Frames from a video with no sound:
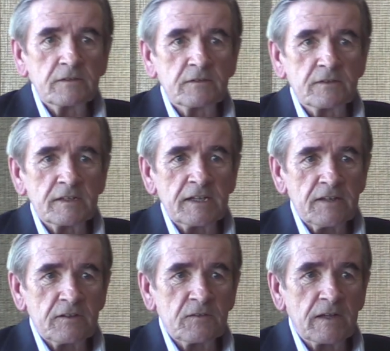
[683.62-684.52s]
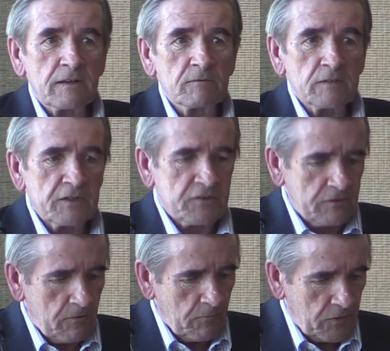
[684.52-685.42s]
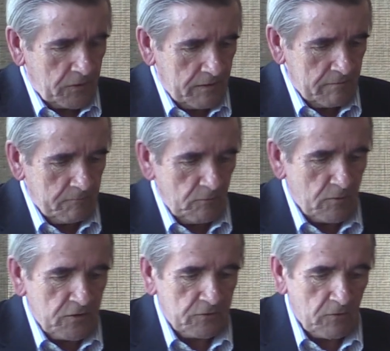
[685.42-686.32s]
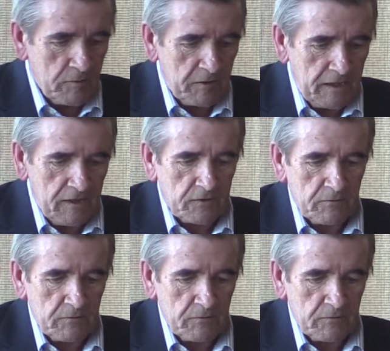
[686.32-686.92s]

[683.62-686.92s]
to get to thing, let's start with where the story begins,